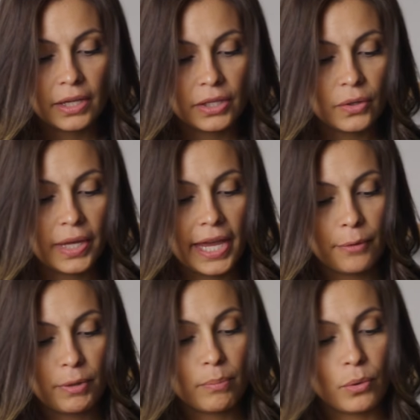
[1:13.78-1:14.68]
You
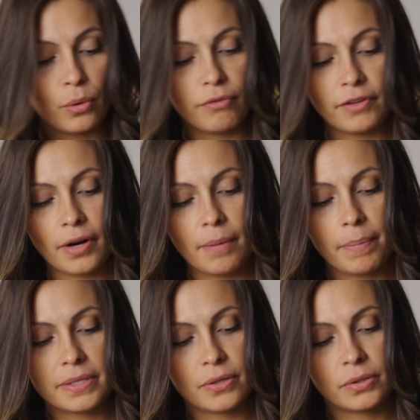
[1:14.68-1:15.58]
can remove your
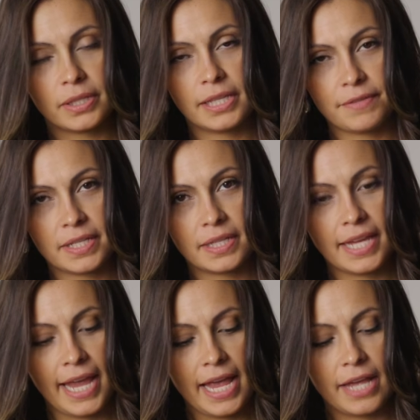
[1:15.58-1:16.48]
epazote leaves in
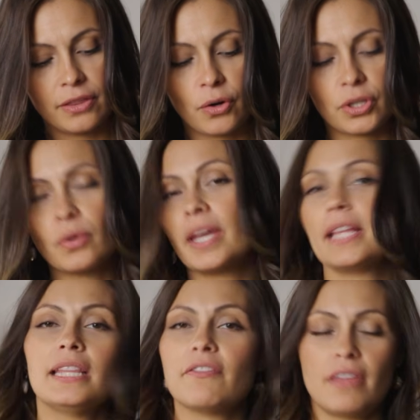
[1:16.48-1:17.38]
the end, or you
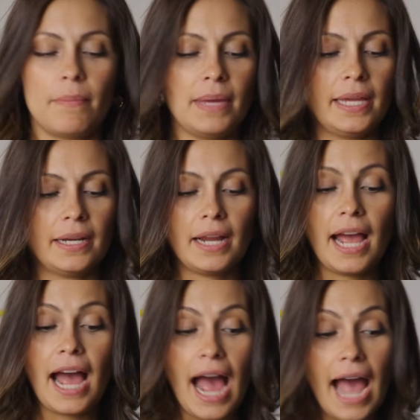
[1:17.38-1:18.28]
can leave them in.
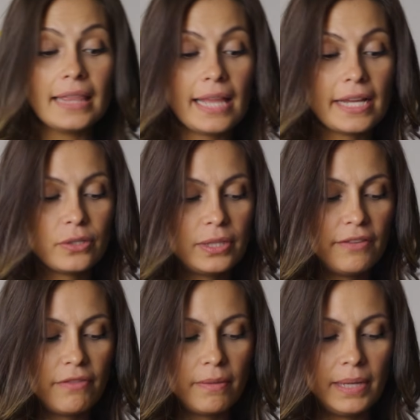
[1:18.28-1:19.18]
I like to
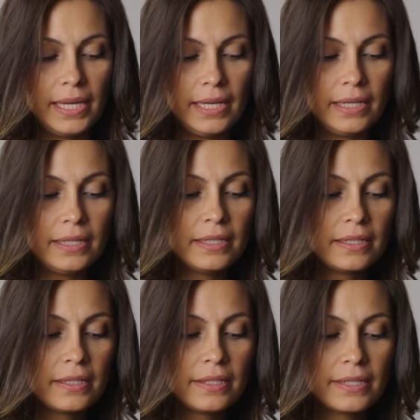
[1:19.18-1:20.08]
leave them in
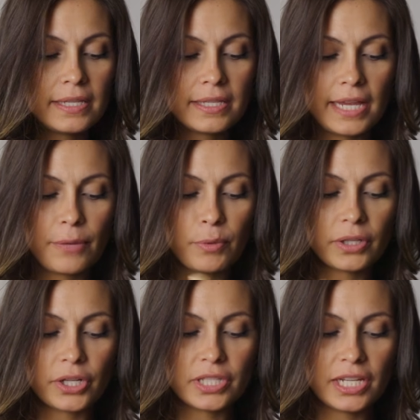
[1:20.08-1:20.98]
since they will
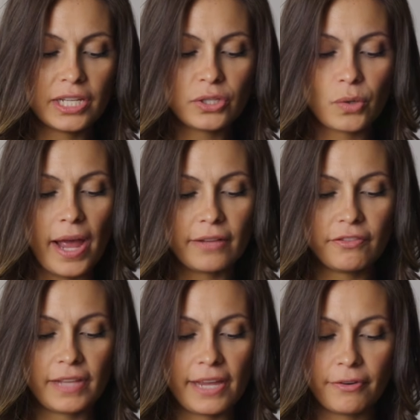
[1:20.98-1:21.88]
continue to add
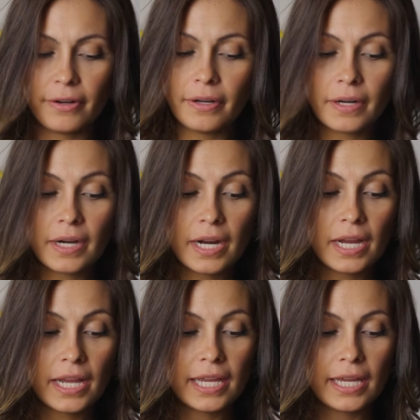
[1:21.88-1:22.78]
flavor
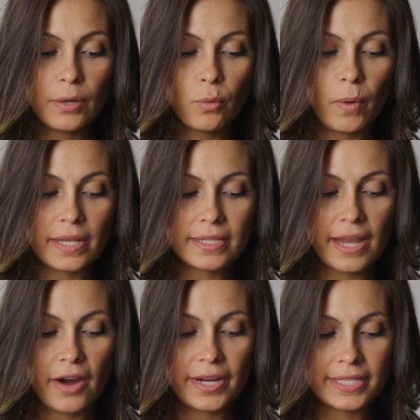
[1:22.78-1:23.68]
once
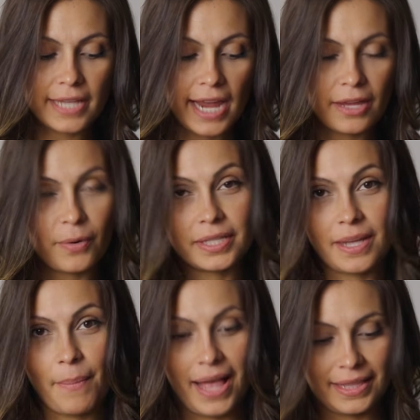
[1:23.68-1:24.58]
they are inside our
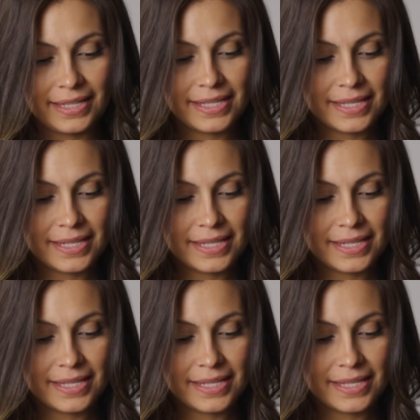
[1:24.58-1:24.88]
tamales.